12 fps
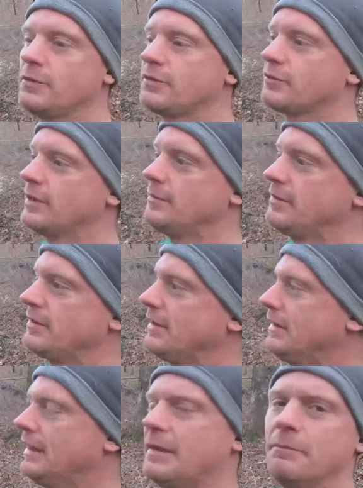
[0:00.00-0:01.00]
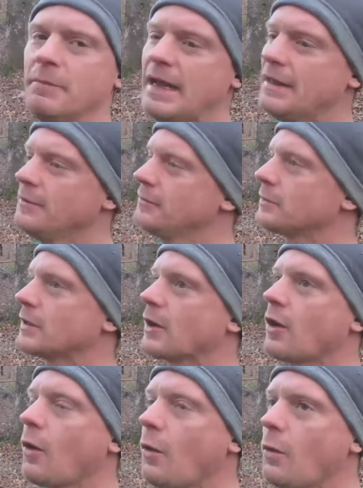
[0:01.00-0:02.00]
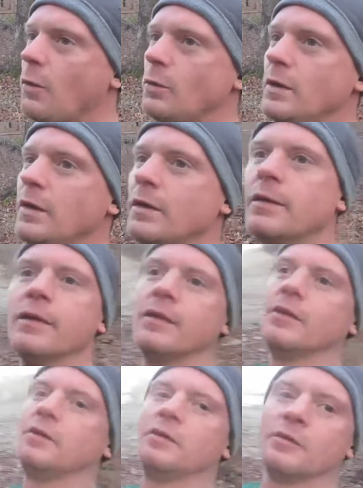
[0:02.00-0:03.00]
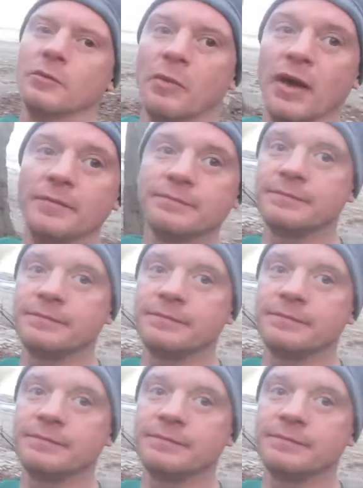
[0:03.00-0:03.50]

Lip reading: streams, and man, those were cold. But